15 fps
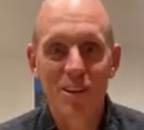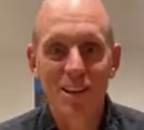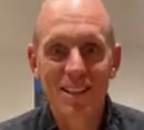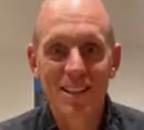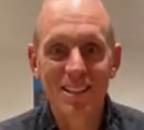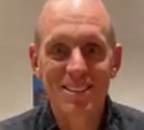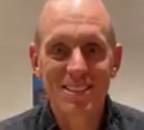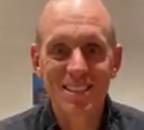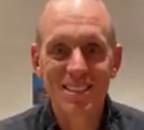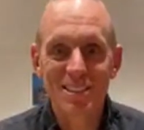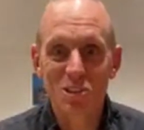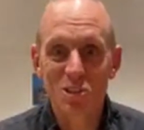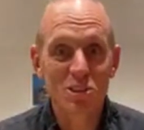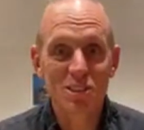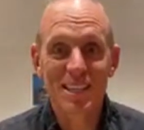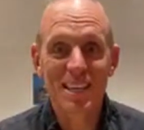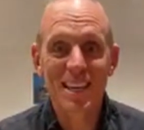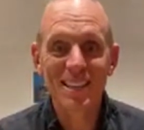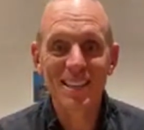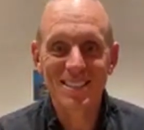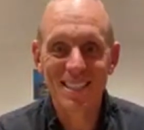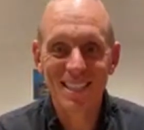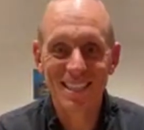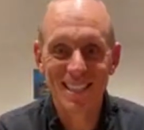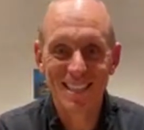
Right? That's as good as it gets,